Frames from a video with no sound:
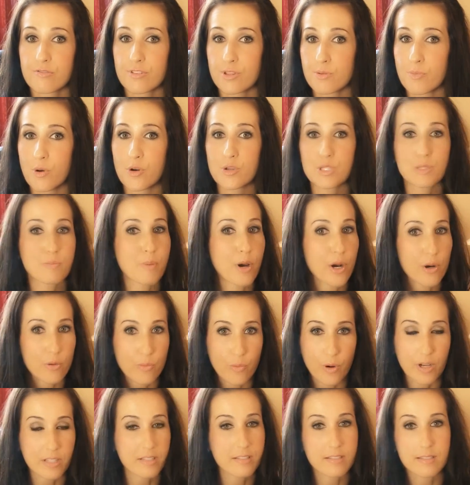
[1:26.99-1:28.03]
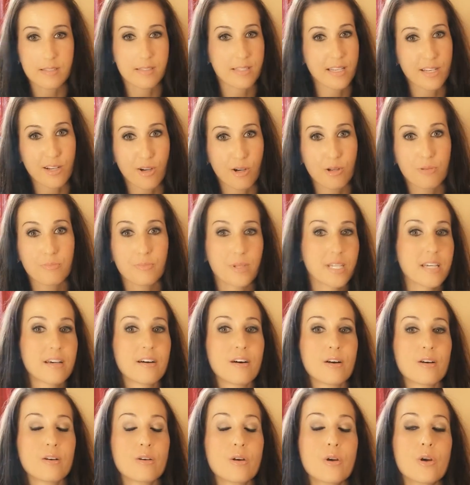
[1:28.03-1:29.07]
for the most part, one single
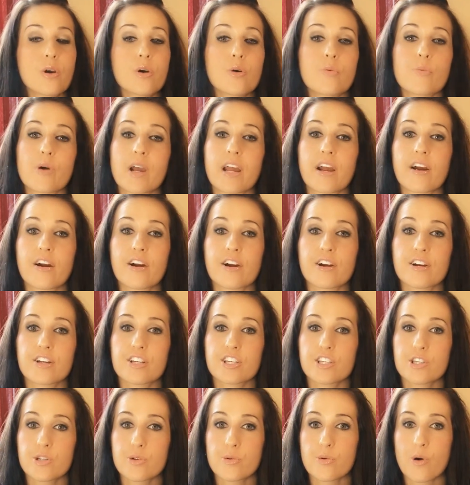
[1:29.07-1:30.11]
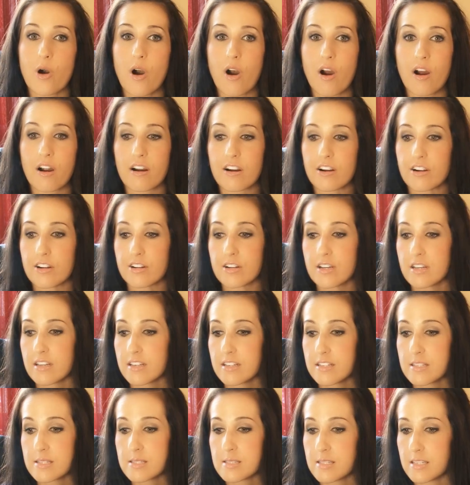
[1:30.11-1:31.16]
meal where you are
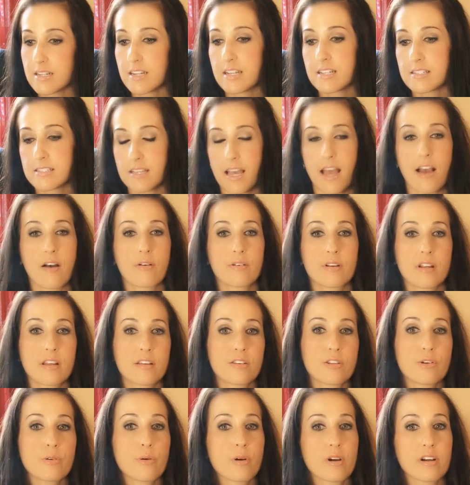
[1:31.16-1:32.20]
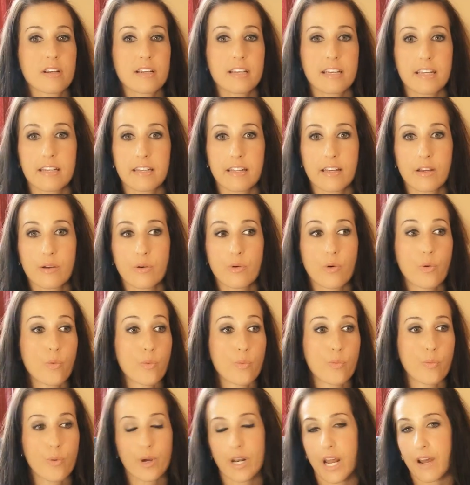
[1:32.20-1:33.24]
sitting down and you are eating
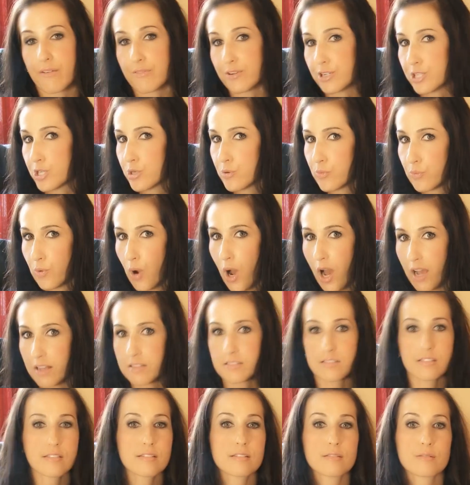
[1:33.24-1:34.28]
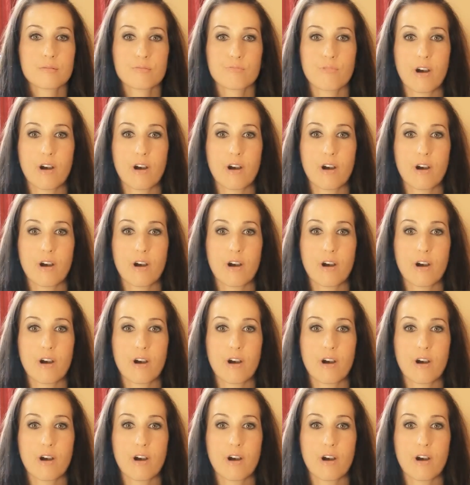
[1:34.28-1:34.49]
whatever you want,